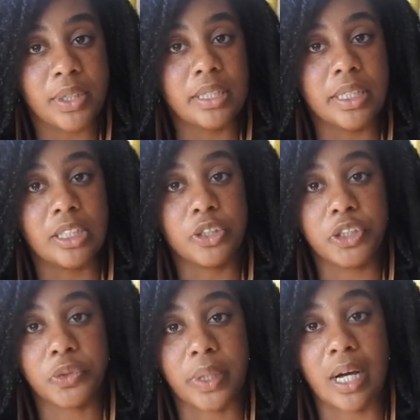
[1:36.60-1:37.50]
it tends
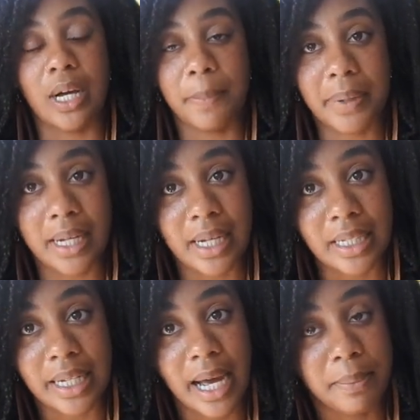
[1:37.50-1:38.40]
to shrink up
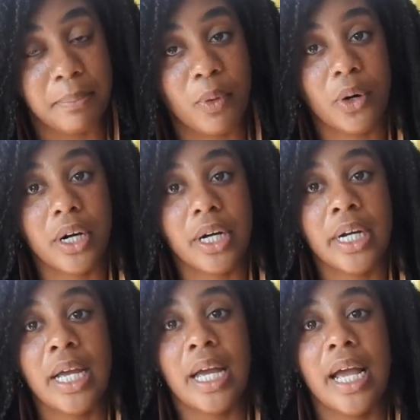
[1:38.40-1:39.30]
a lot more.